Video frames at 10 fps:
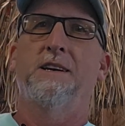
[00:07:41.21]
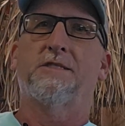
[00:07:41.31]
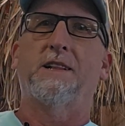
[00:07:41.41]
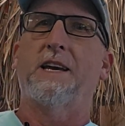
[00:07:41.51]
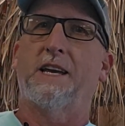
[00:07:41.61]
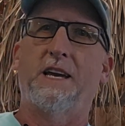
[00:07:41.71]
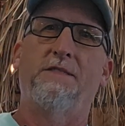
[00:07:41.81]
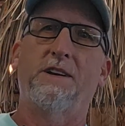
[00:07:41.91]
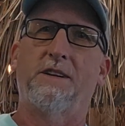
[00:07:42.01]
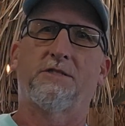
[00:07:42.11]
So I like
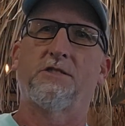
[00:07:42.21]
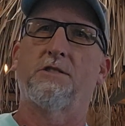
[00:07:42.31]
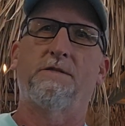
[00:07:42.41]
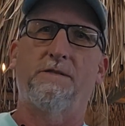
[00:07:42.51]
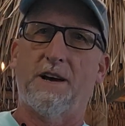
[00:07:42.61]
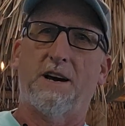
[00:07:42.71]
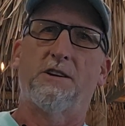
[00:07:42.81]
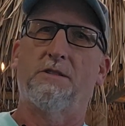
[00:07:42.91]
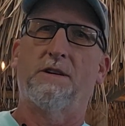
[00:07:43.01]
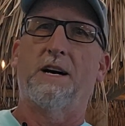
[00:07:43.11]
having it as a good
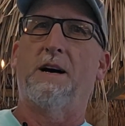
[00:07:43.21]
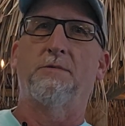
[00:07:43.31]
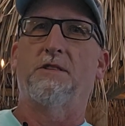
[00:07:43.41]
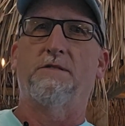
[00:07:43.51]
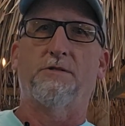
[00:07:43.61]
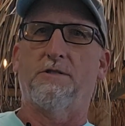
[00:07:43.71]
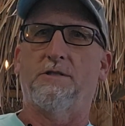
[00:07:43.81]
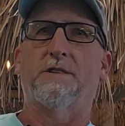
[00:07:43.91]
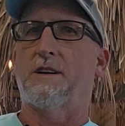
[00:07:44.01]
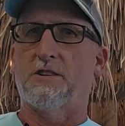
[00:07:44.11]
value option
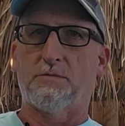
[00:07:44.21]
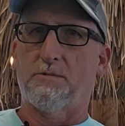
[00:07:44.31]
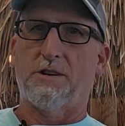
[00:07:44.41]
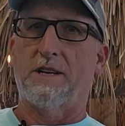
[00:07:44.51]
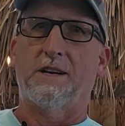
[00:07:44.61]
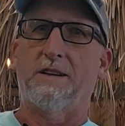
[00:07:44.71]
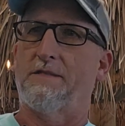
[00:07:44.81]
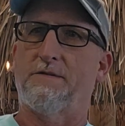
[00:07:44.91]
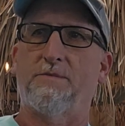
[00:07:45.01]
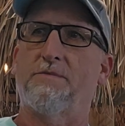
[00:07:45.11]
for a customer to
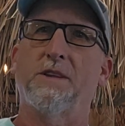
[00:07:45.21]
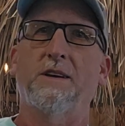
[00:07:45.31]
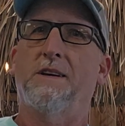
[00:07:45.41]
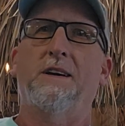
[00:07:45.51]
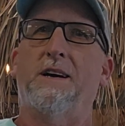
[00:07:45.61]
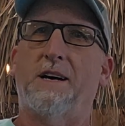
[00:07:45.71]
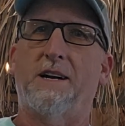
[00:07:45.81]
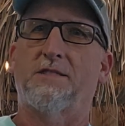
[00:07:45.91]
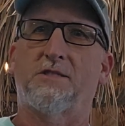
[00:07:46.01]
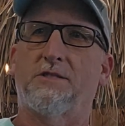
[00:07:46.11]
get
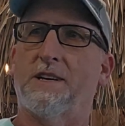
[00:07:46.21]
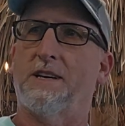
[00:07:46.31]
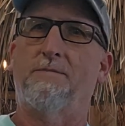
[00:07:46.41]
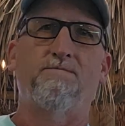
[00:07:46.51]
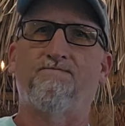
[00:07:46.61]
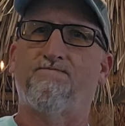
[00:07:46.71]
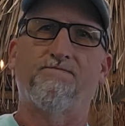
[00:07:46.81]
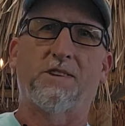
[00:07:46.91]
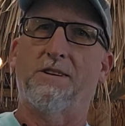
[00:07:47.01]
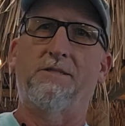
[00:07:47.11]
so that,
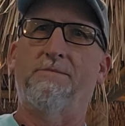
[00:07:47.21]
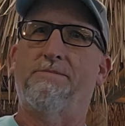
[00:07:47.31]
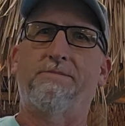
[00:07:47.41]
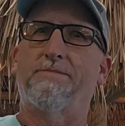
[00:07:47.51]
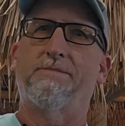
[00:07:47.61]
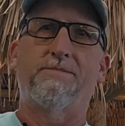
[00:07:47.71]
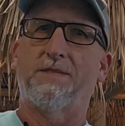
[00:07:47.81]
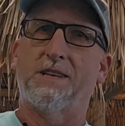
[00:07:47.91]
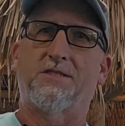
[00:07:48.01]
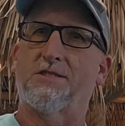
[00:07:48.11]

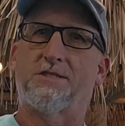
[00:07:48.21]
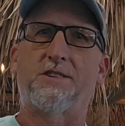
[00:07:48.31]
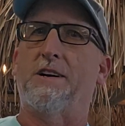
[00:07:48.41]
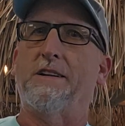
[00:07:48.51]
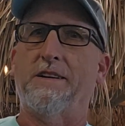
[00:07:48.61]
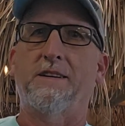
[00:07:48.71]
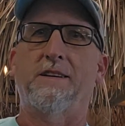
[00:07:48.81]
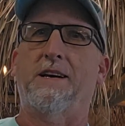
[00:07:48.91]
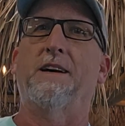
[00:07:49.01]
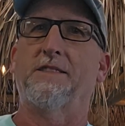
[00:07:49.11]
it's just done
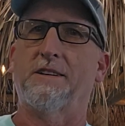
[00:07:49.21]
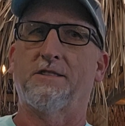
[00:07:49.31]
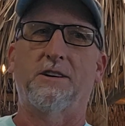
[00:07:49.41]
out there.